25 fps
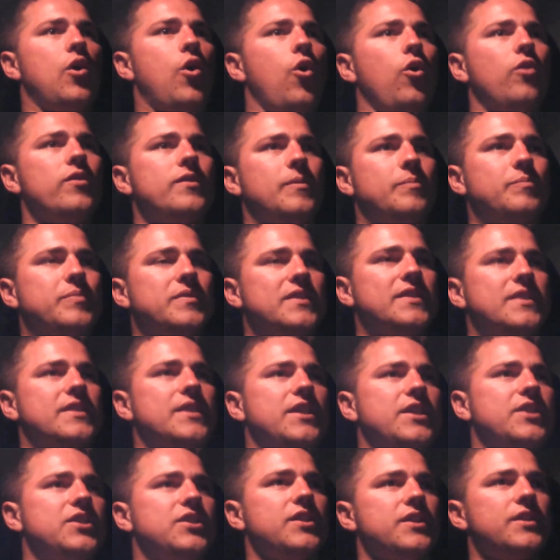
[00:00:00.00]
hold a
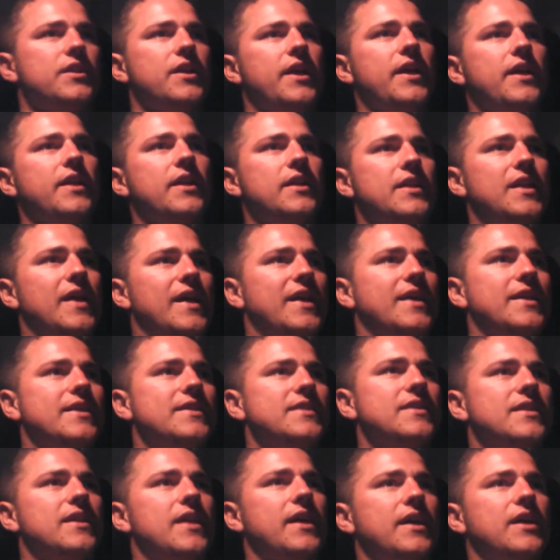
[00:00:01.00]
position and like
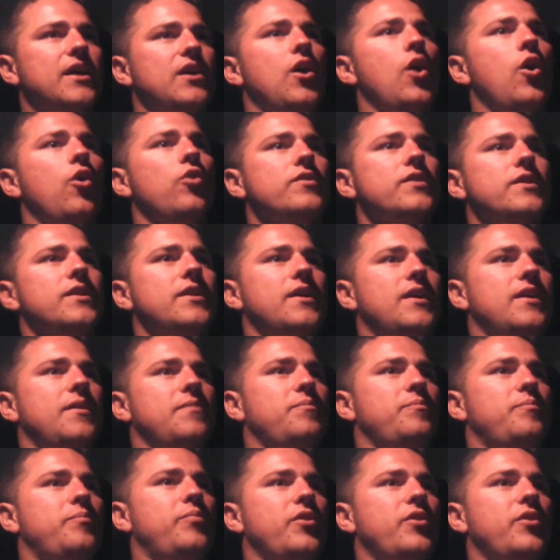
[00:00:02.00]
it's like a holding uh,